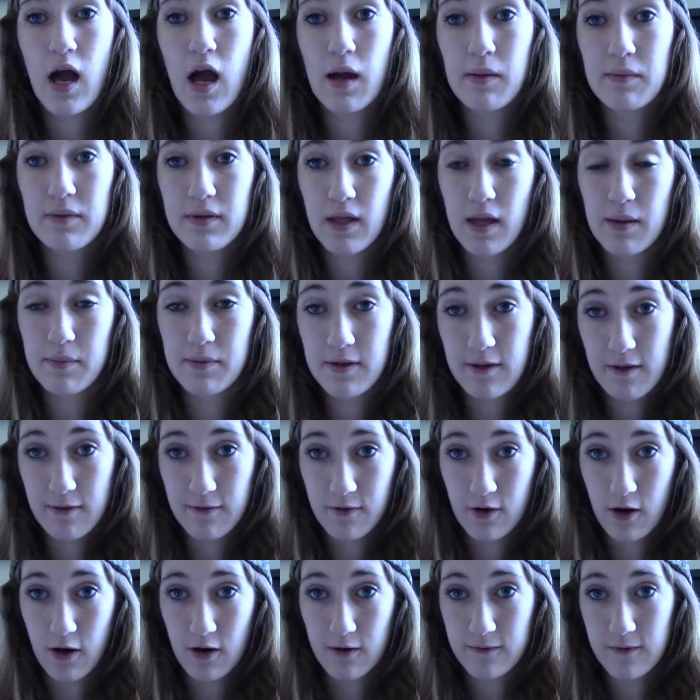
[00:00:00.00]
Hobby Lobby
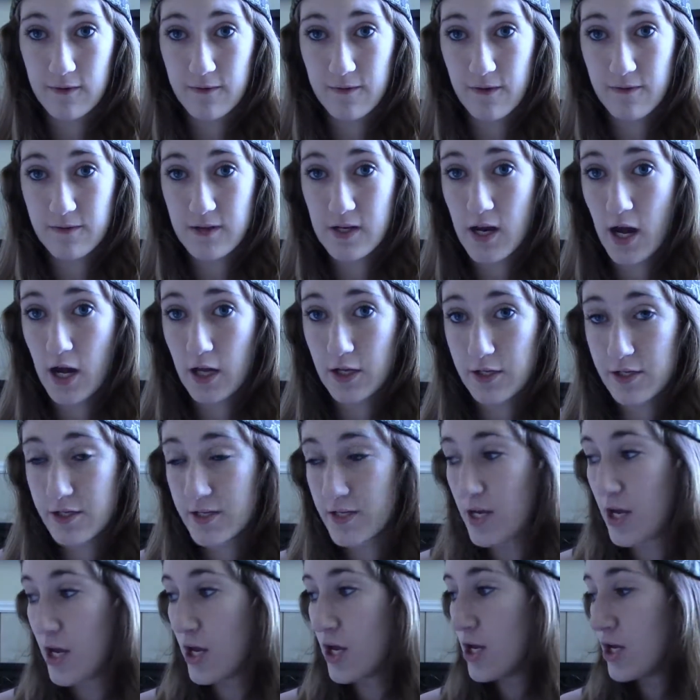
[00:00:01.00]
gift card for $50.